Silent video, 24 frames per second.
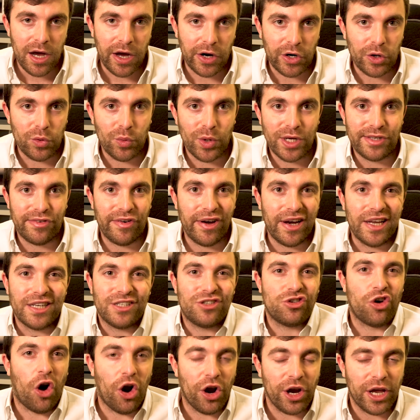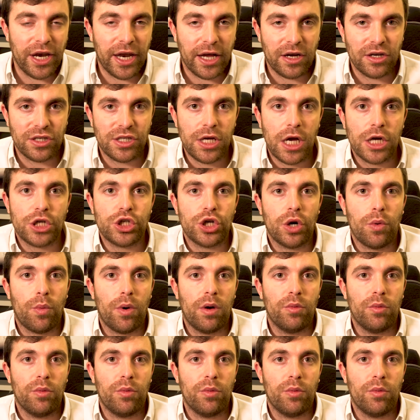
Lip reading: are always really strong in negotiation